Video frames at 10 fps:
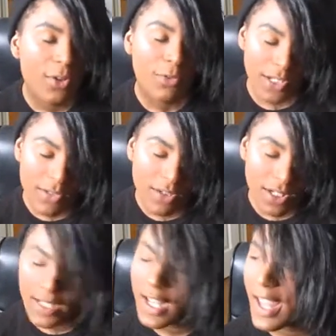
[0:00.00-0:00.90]
little
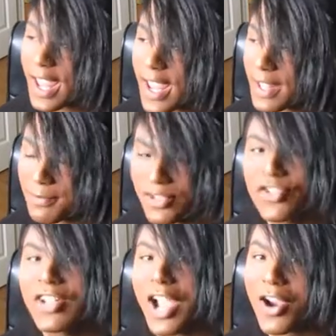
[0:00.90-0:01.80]
freak, and then
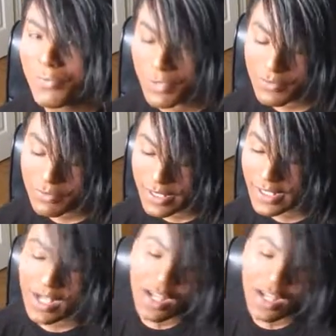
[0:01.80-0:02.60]
she got her freak.